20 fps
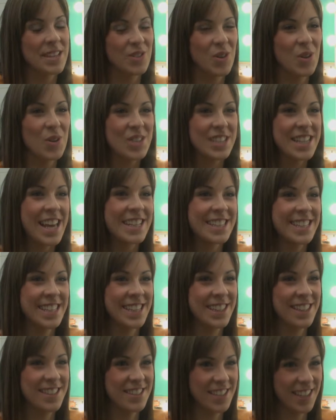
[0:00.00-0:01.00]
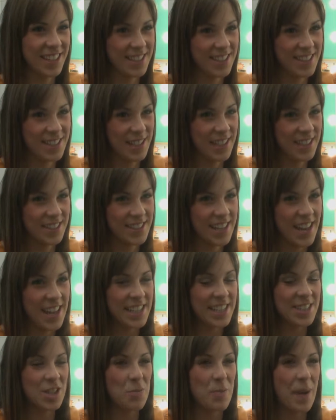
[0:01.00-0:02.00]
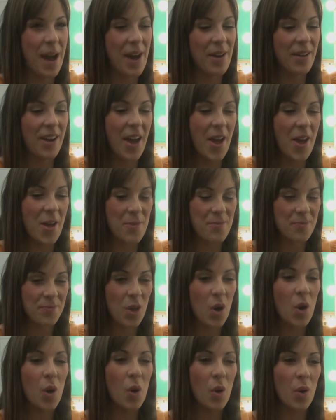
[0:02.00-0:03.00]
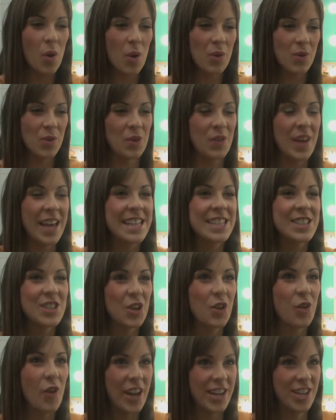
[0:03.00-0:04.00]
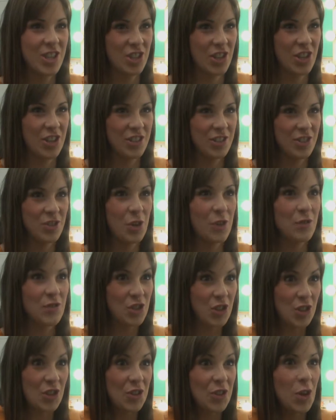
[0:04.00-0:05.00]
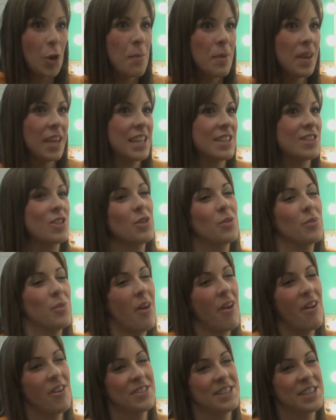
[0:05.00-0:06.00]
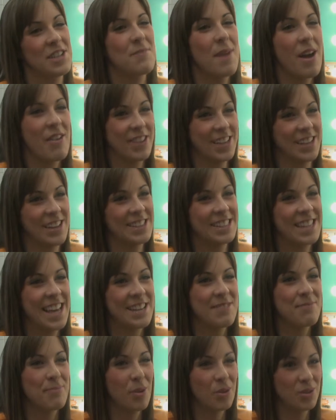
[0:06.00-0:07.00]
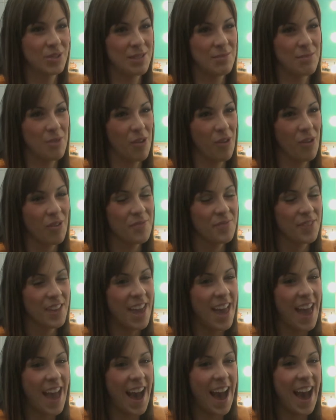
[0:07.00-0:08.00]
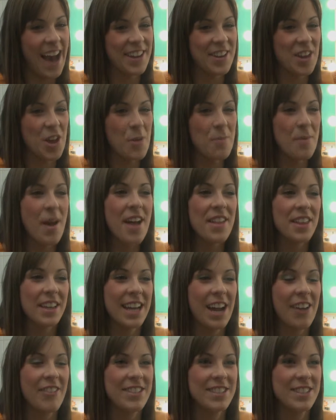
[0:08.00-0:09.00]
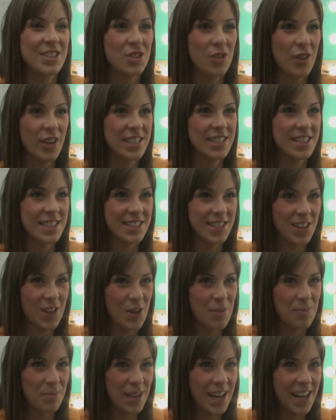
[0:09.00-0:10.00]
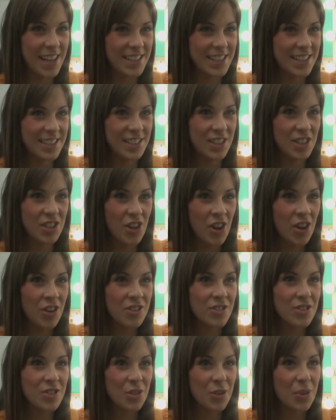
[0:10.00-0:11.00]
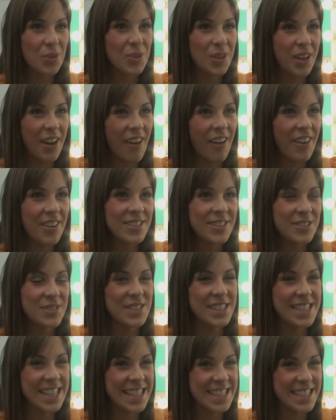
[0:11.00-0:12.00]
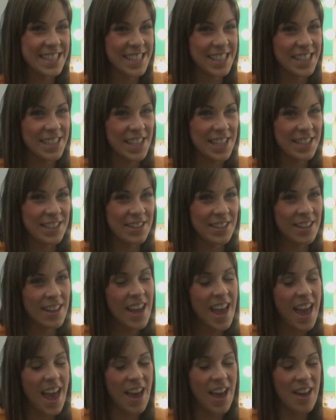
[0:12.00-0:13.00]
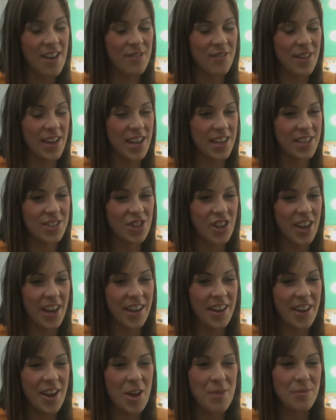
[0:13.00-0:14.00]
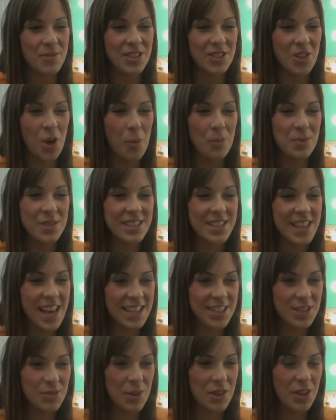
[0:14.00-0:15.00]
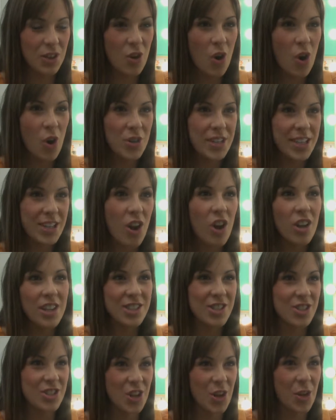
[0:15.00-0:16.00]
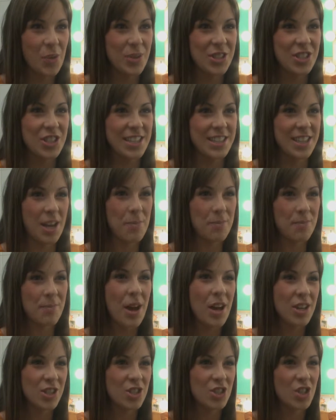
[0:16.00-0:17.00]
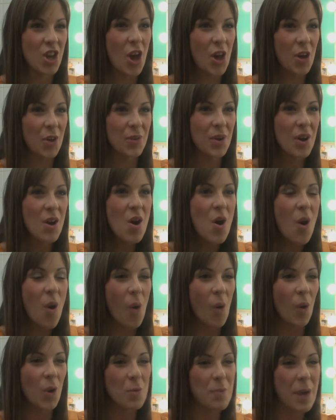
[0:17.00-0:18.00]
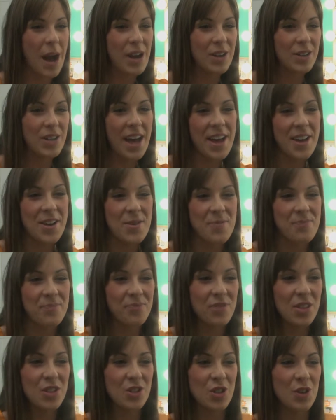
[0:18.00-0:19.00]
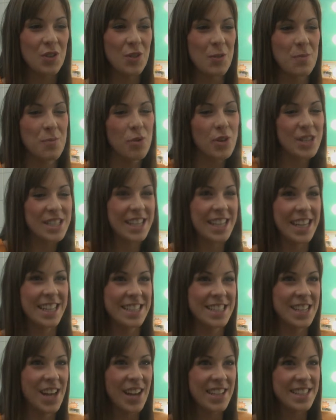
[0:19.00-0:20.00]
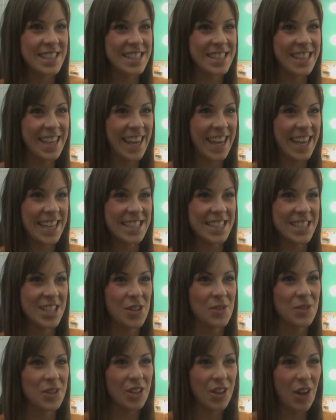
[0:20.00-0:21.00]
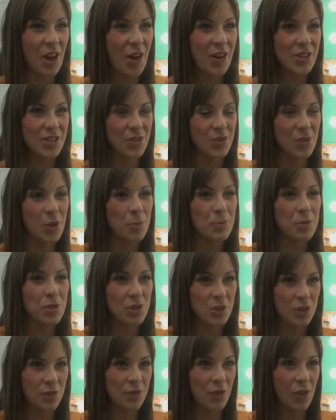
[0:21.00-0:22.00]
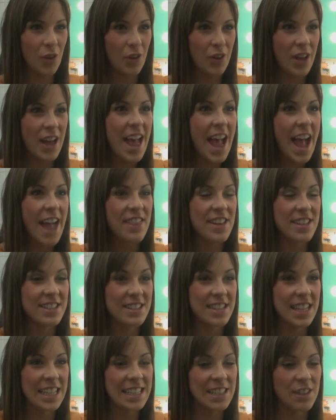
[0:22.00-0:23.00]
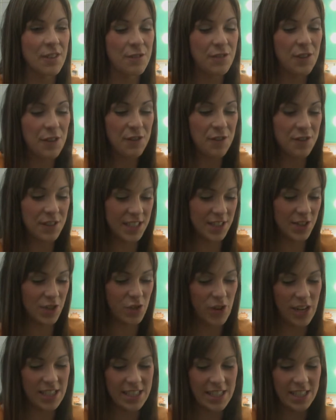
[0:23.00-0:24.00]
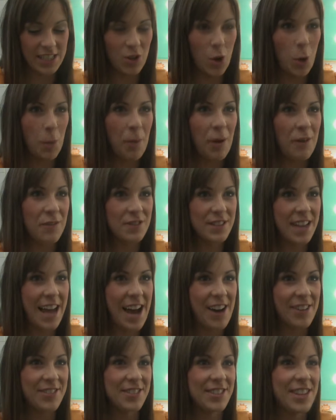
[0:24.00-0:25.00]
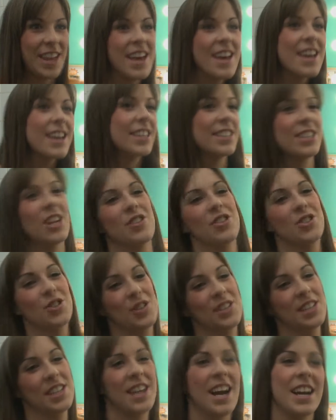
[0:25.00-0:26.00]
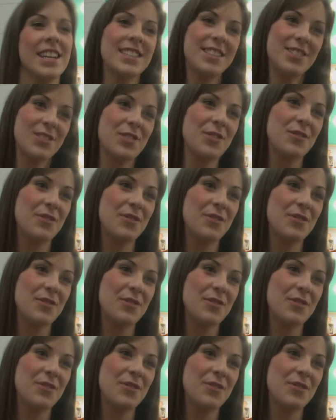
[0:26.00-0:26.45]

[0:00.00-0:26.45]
is all set in the 60s and it's about um, sort of integration, sort of just coming into the world in America, set in Baltimore. And um, the character Tracy Turnblad is a young schoolgirl, sort of 16 years of age, and um, she's obsessed with the Corny Collins show, which is a, a show all about um, sort of the prettiest, nicest kids. You know, the girls are all beautiful and they're still in the 50s dresses, all puffed out, and you know, they're doing the nice sort